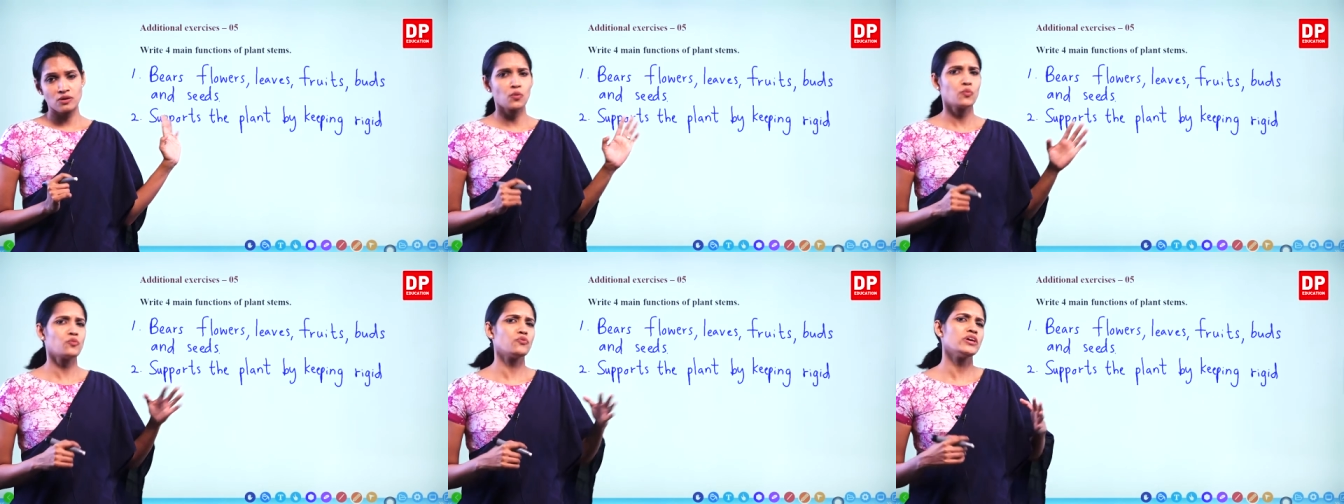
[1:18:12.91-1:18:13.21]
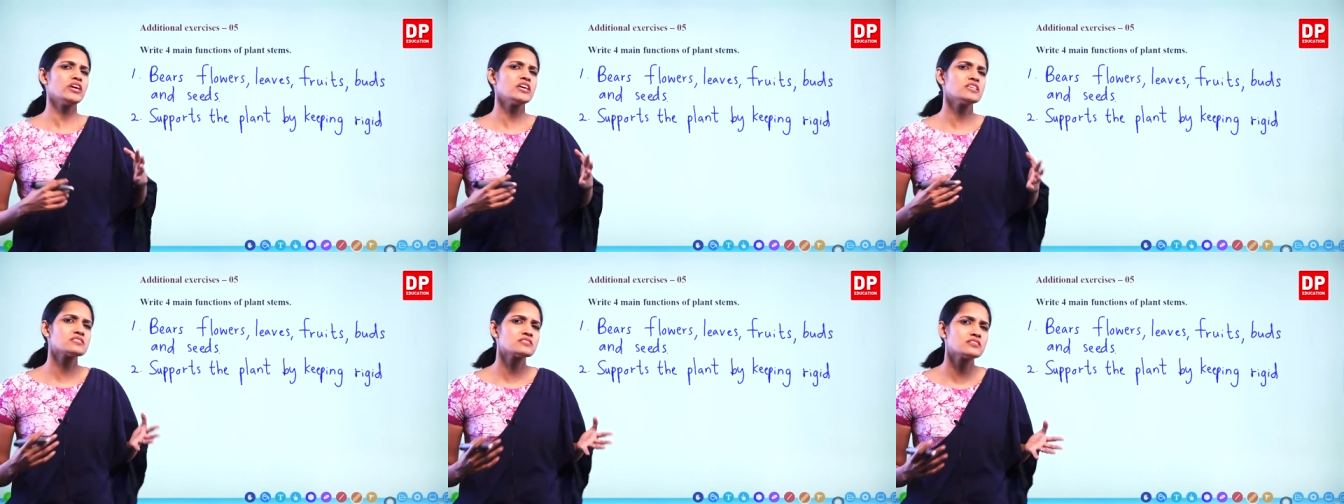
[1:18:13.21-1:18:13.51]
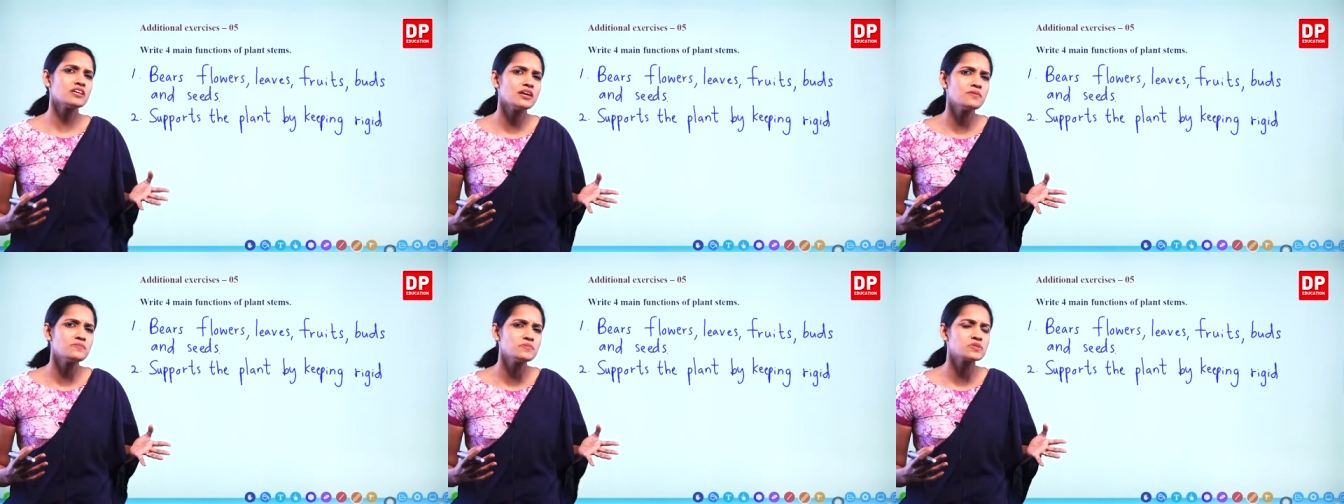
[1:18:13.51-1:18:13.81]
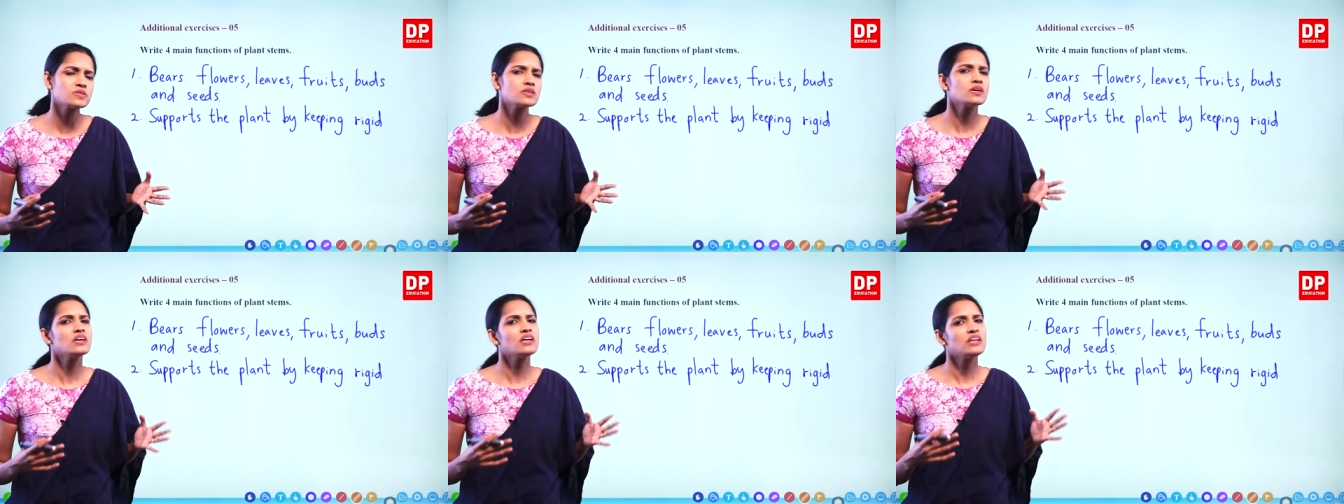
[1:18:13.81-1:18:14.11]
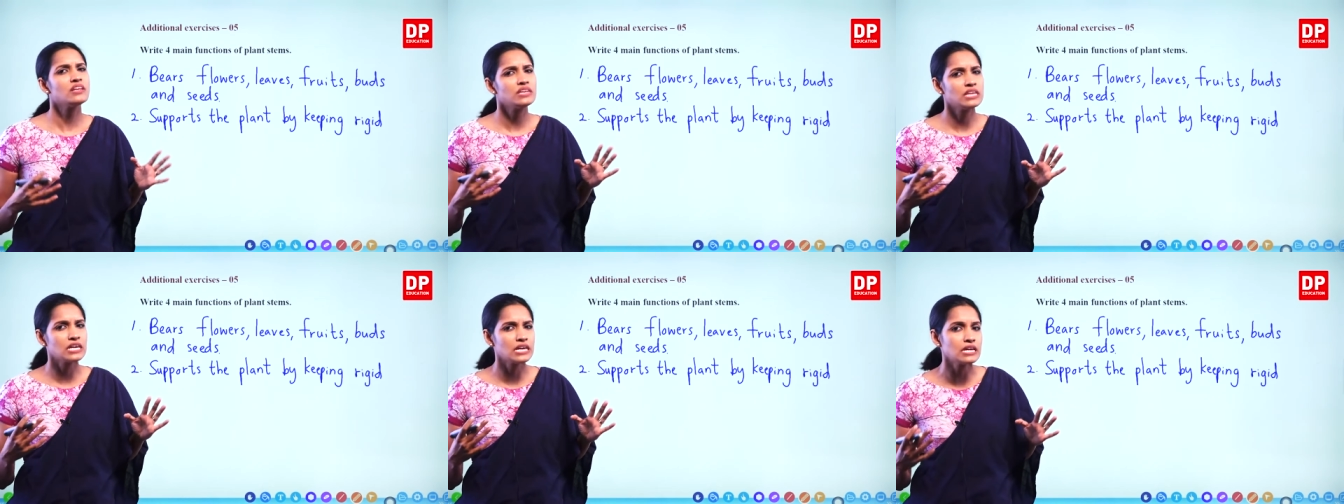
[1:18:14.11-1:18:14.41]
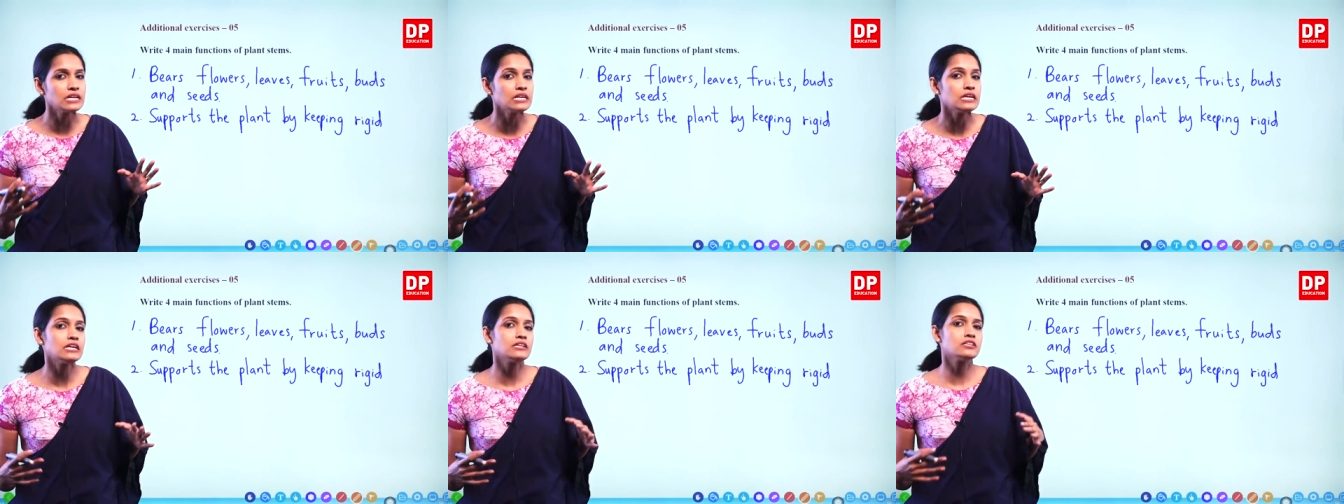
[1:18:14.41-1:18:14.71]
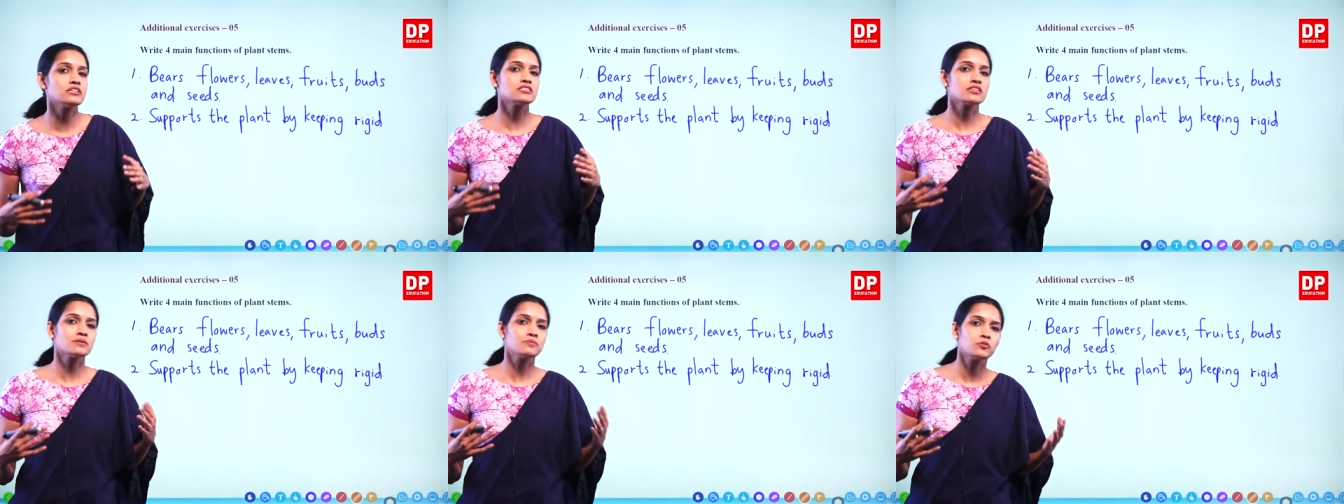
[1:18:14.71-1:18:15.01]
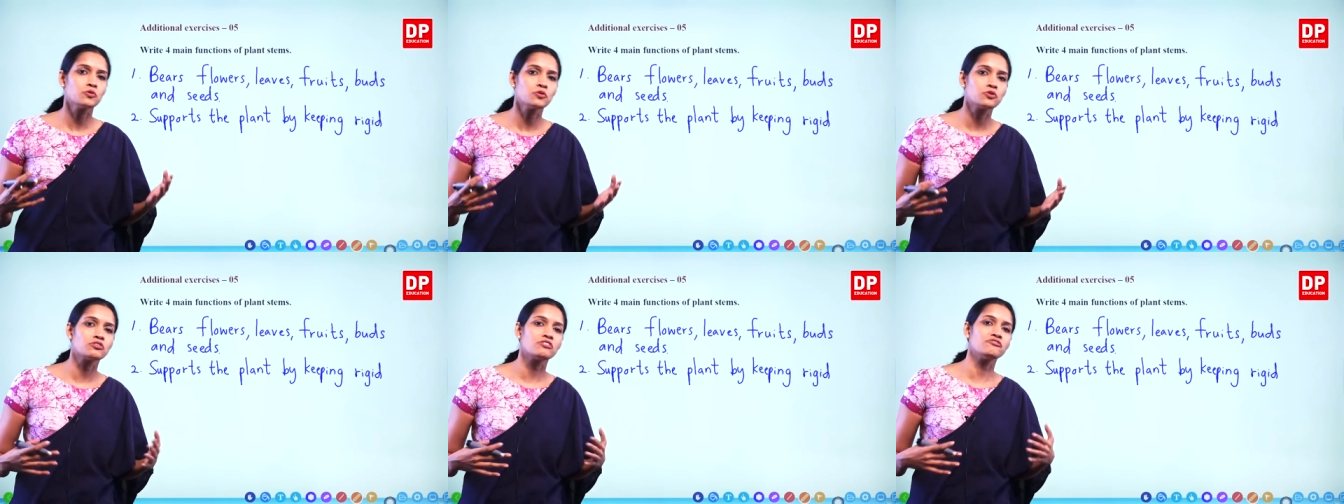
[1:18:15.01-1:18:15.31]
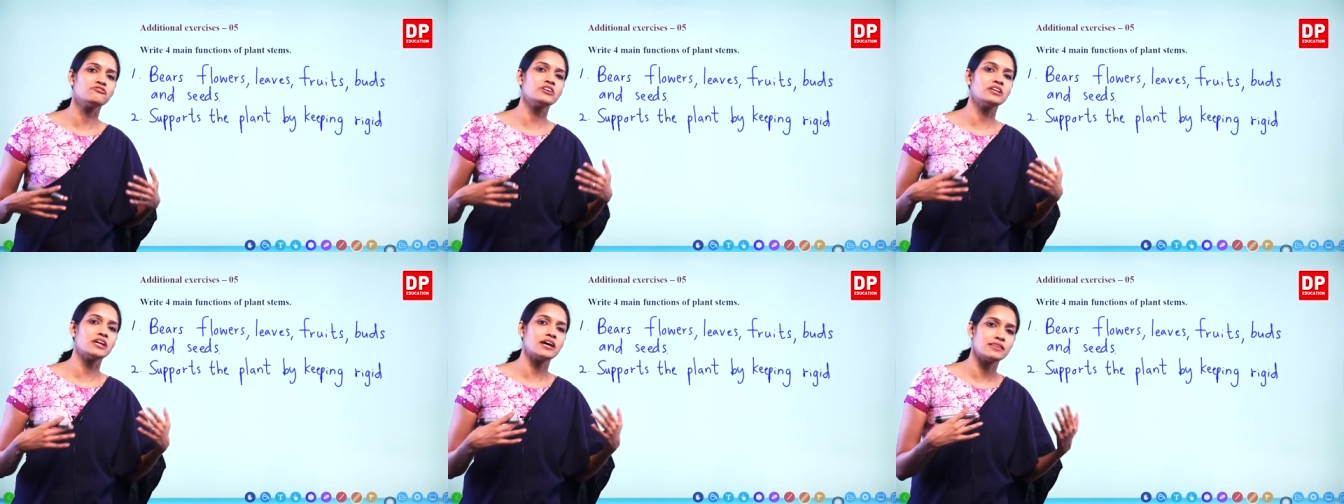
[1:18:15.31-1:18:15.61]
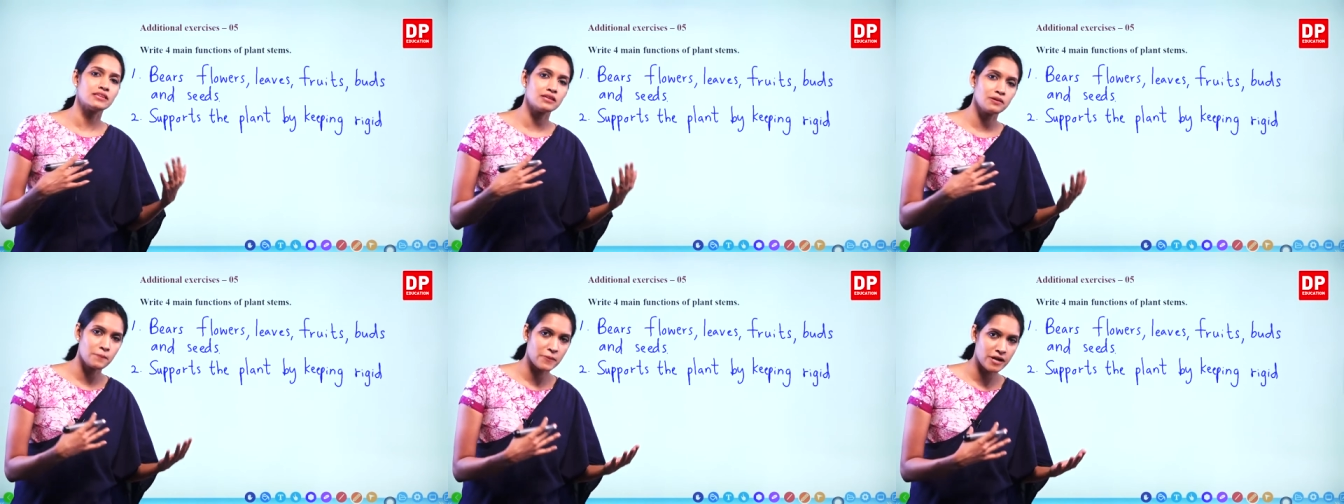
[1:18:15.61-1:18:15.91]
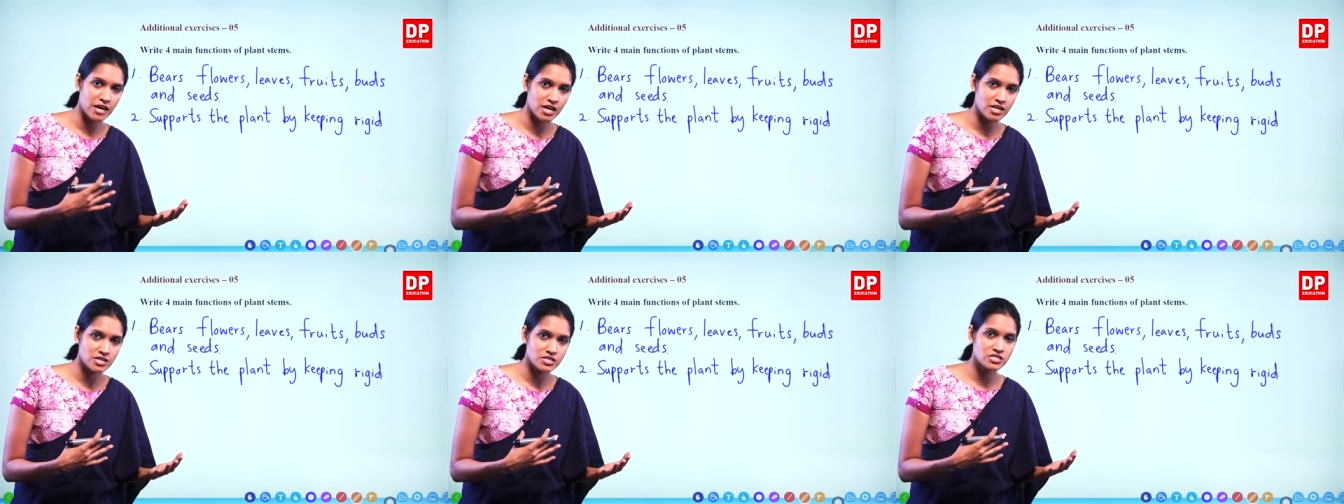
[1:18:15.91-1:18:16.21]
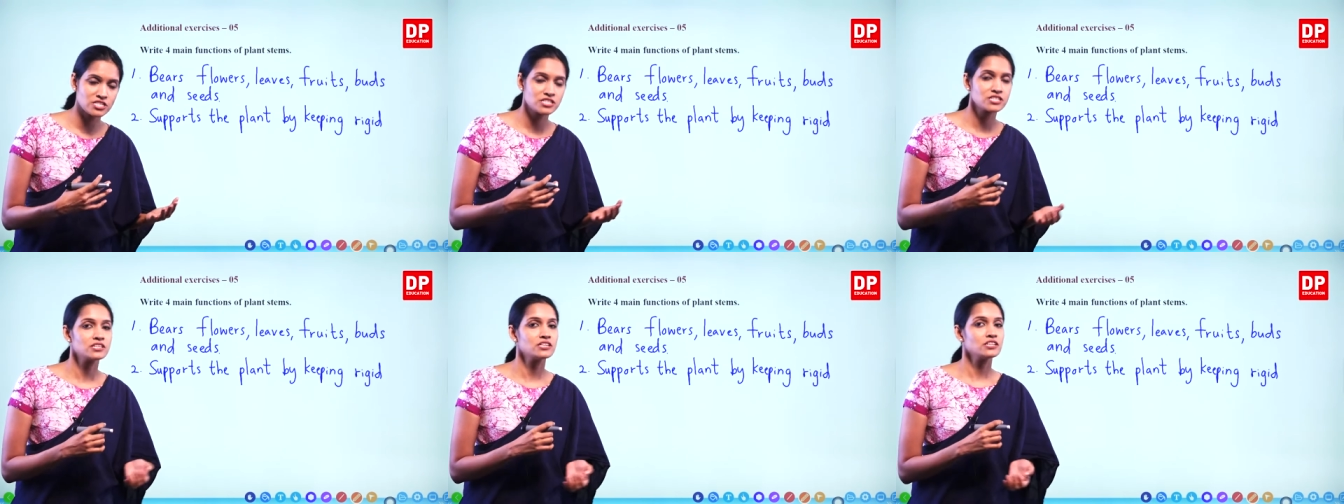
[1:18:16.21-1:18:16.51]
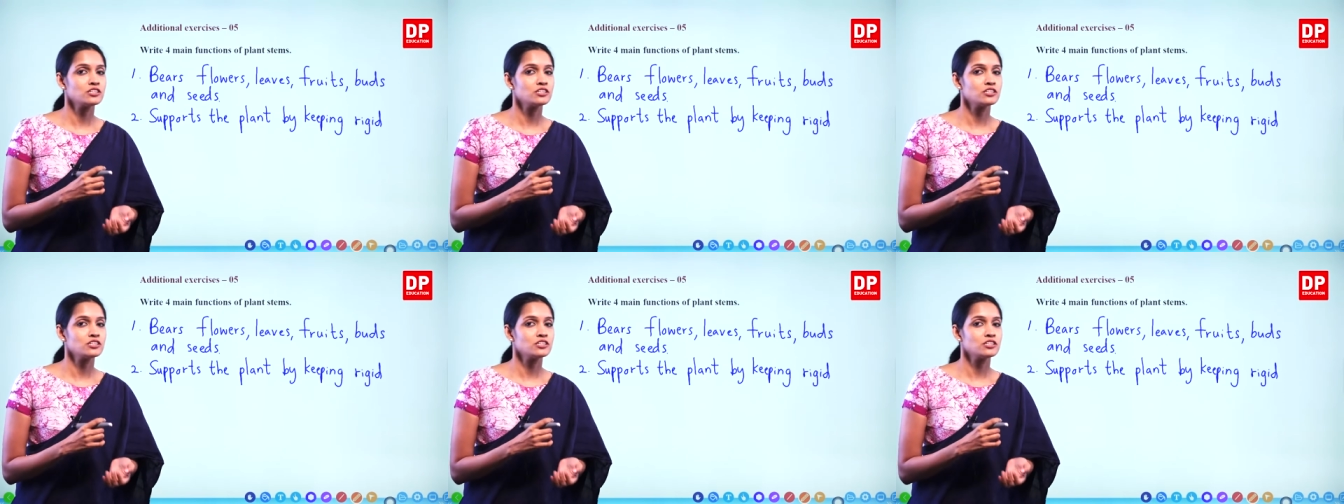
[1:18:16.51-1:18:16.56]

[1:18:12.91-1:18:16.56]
Weak stems, they need the support of another plant